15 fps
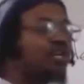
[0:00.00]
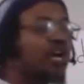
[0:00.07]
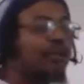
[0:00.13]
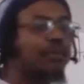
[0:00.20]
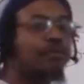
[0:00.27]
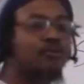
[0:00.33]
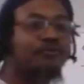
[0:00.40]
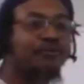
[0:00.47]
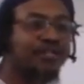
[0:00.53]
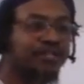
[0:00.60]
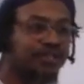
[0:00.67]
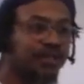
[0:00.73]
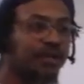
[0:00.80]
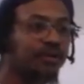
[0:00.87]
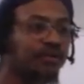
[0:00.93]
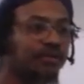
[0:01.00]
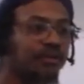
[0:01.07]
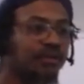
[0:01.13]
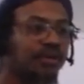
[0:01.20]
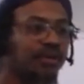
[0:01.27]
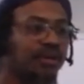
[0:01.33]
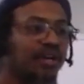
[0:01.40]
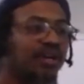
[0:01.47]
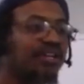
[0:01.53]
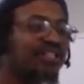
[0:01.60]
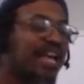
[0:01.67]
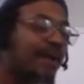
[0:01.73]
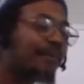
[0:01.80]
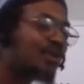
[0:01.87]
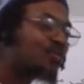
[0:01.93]
become a mufassir. Because
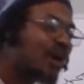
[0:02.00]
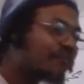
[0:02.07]
that means